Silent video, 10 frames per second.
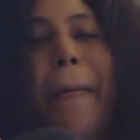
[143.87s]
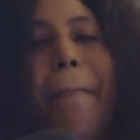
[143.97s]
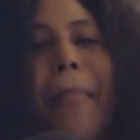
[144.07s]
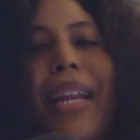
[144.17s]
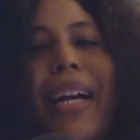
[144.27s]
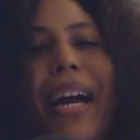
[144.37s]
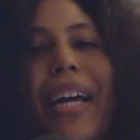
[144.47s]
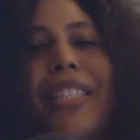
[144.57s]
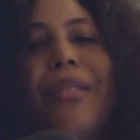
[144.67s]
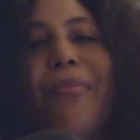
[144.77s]

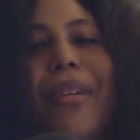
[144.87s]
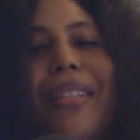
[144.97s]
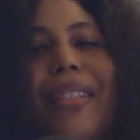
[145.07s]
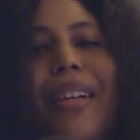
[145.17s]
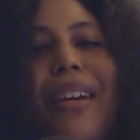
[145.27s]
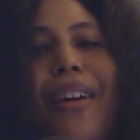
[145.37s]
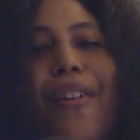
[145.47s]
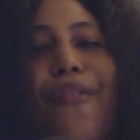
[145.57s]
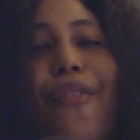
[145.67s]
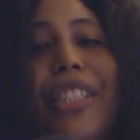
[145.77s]
Malachi Smith,
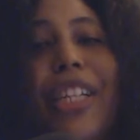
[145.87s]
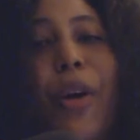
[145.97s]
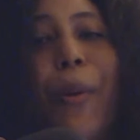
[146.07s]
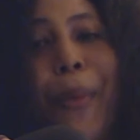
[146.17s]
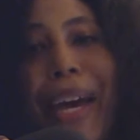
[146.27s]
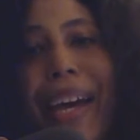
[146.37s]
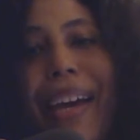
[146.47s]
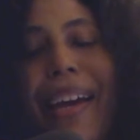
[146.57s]
Vachikope